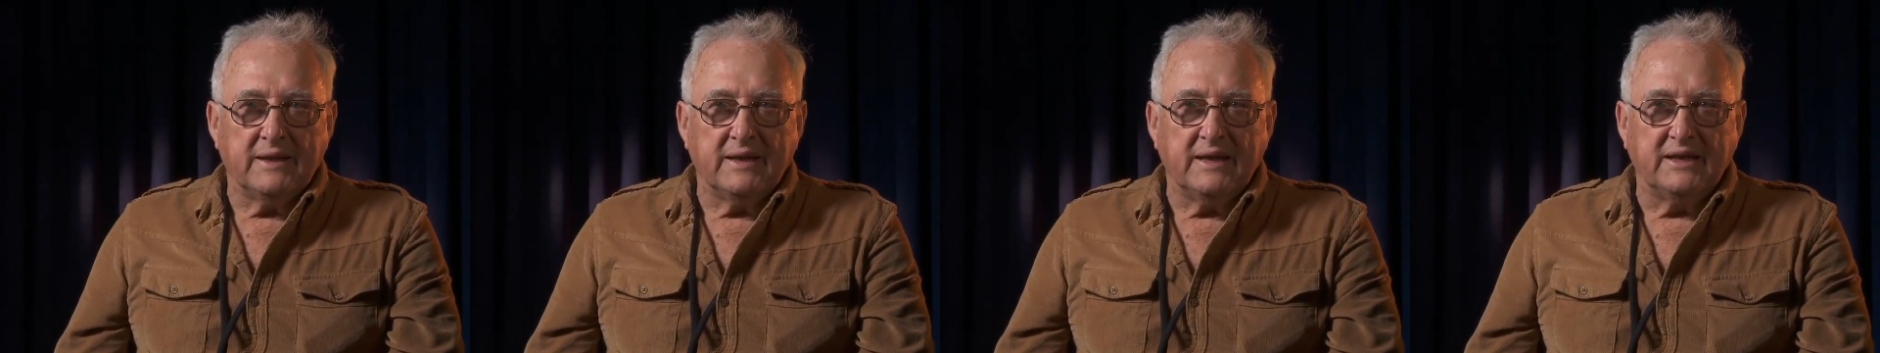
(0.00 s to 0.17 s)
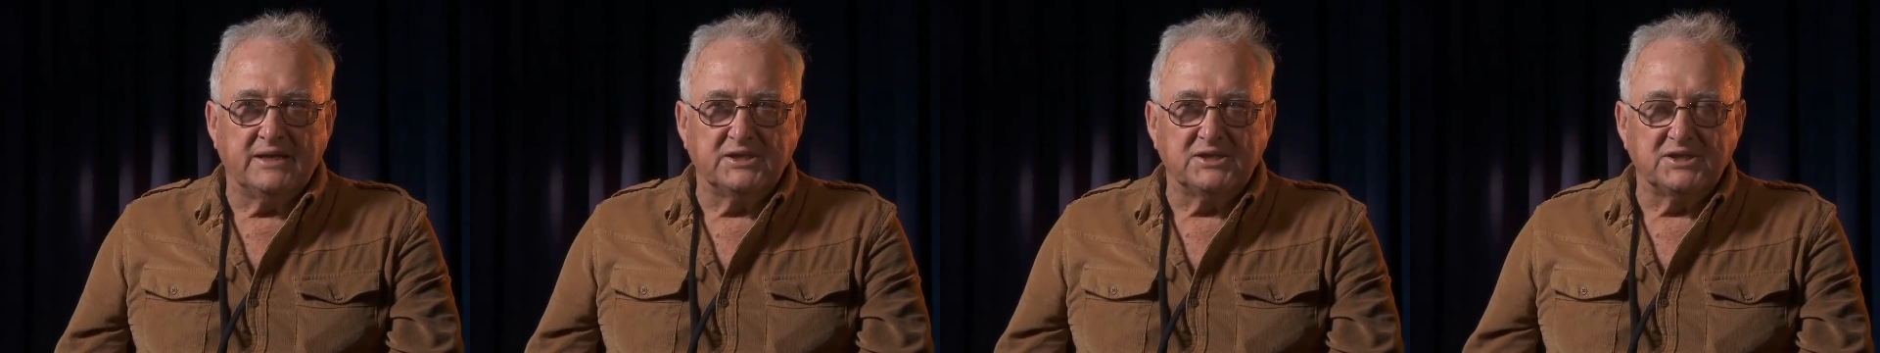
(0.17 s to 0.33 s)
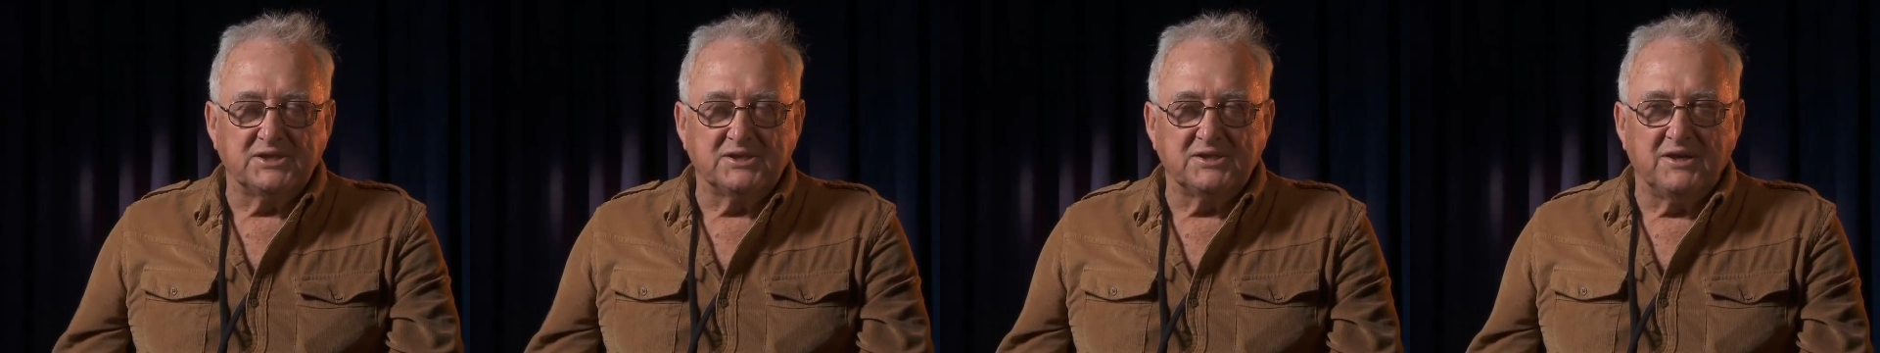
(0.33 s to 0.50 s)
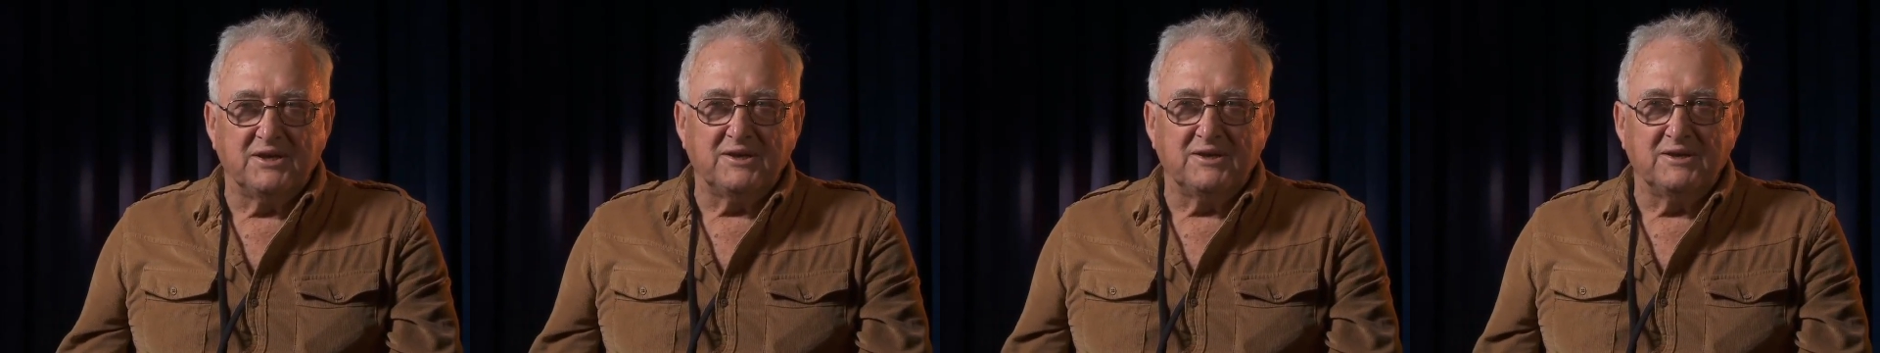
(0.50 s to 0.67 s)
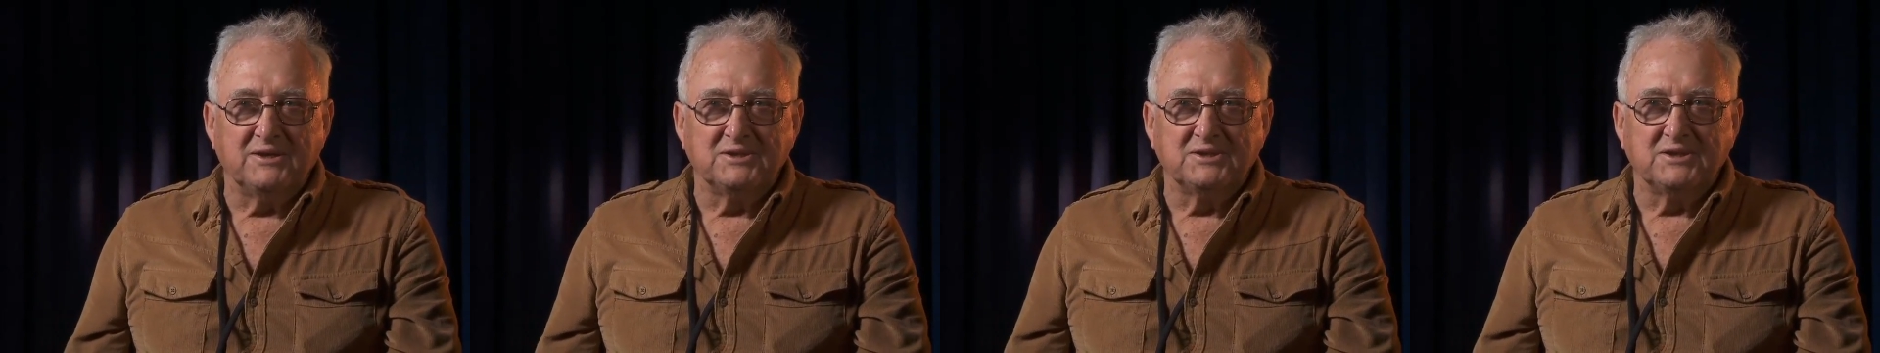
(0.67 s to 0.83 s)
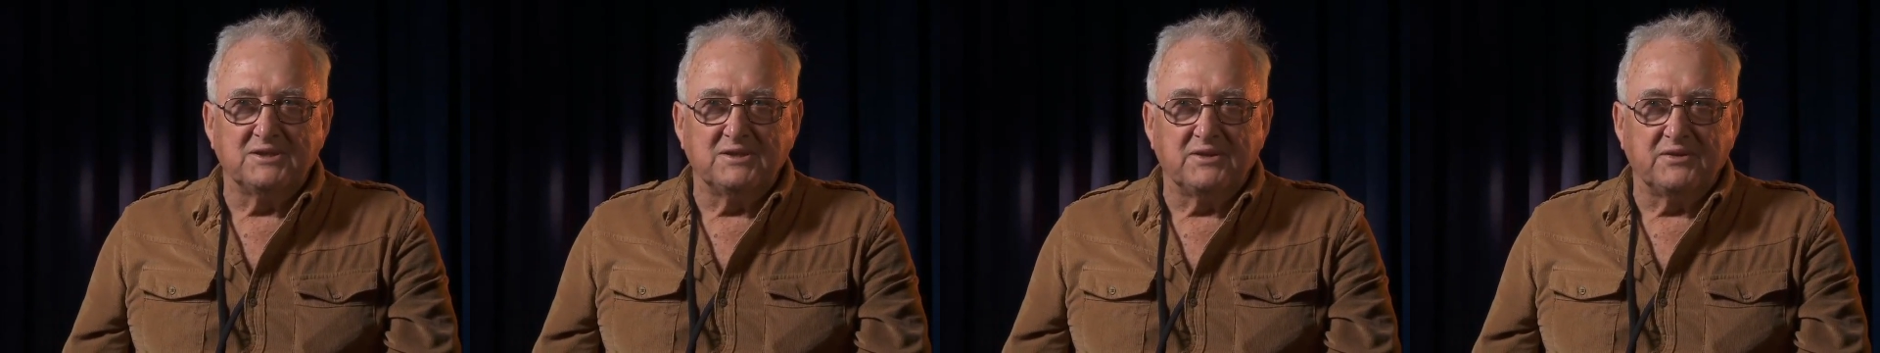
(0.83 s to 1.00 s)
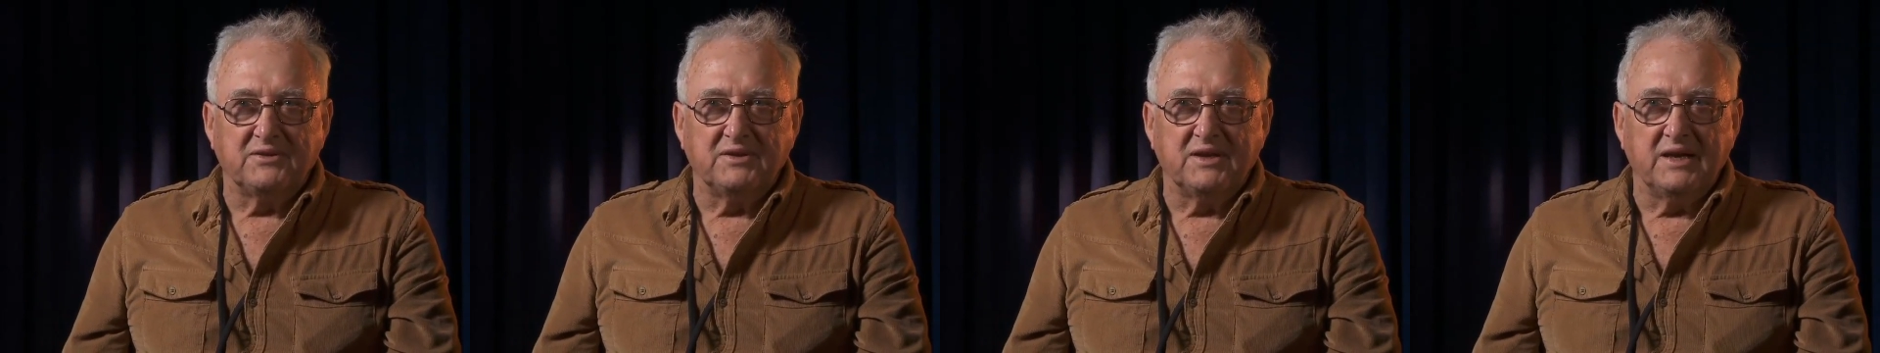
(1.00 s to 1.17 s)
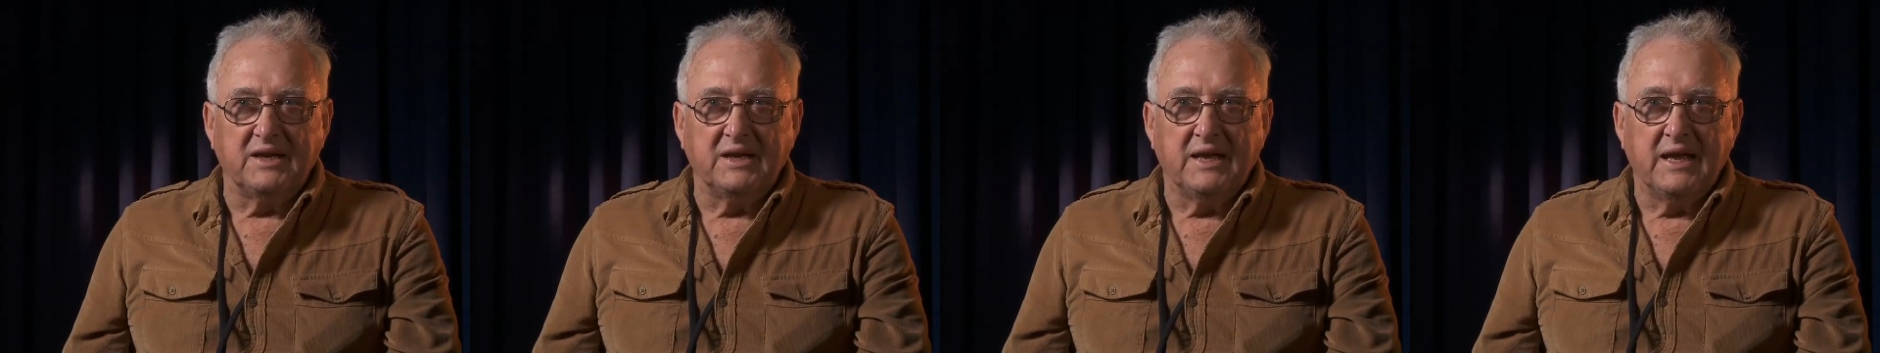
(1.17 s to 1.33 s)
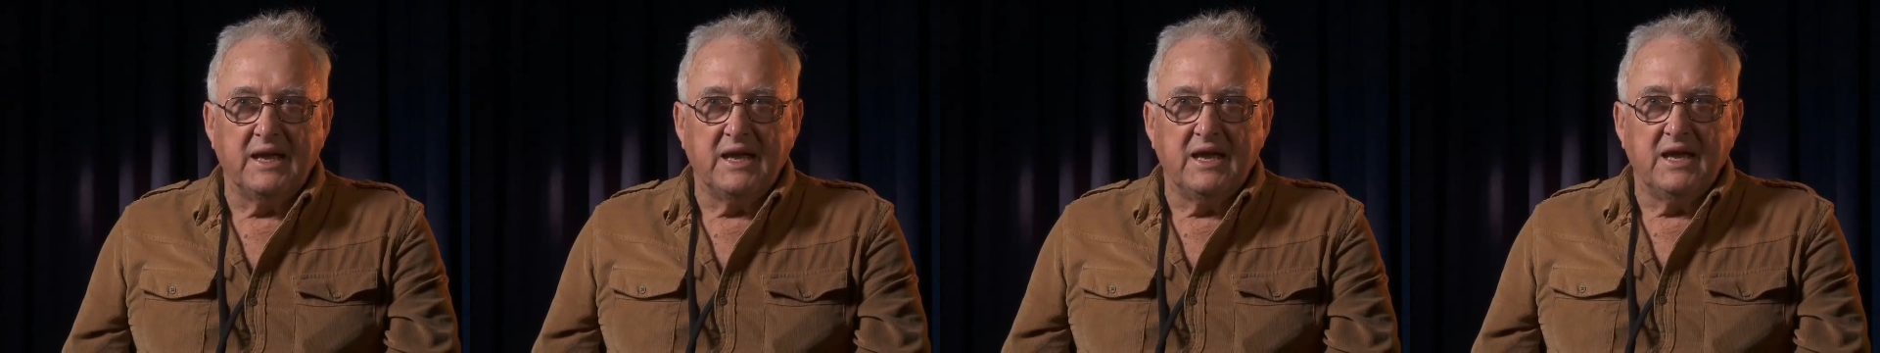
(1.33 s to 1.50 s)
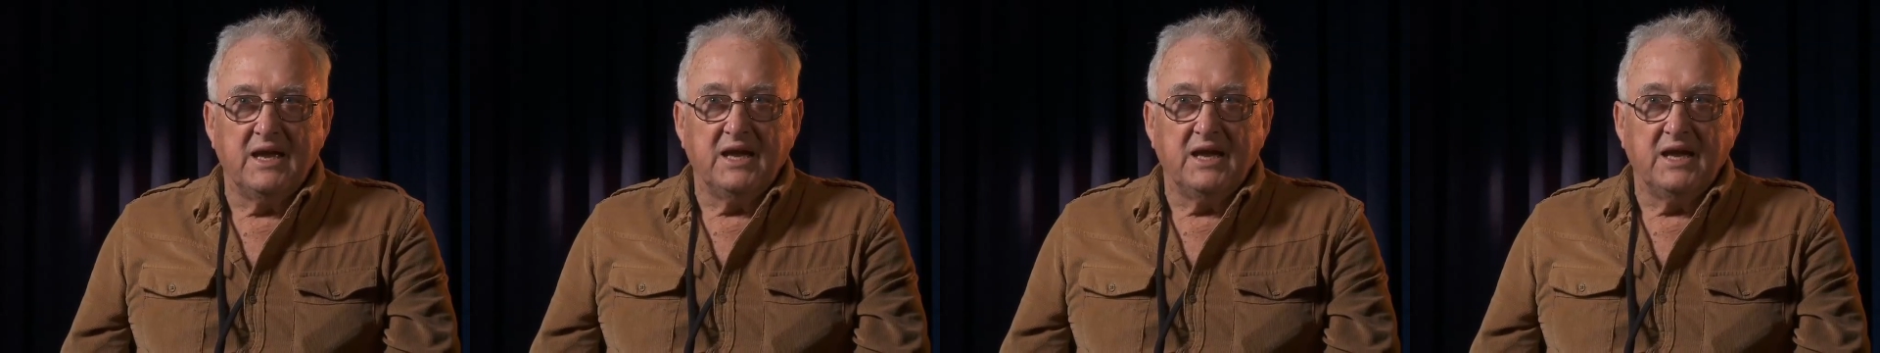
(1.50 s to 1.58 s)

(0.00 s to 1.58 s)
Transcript: and it's a psychological thing,